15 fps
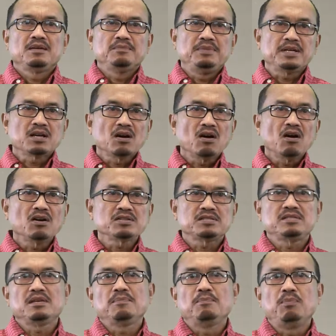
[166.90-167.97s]
because
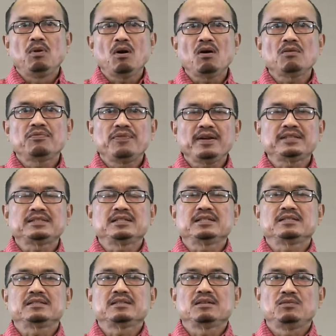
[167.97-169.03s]
the block
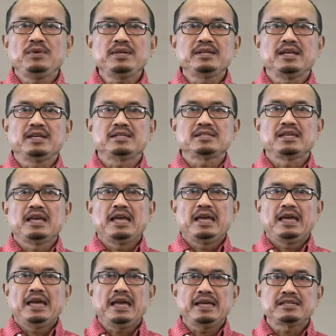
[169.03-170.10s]
factors weekdays
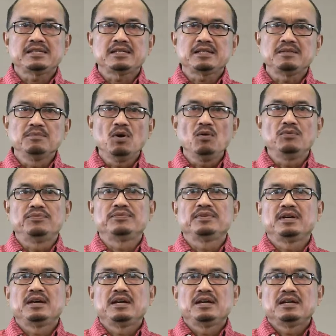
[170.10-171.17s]
has removed
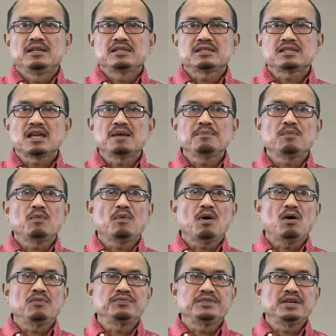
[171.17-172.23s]
some
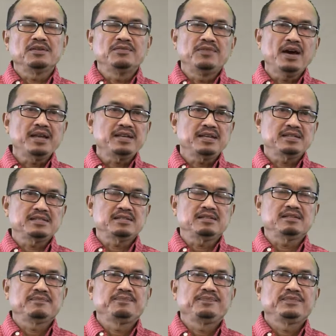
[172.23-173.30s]
of the variation.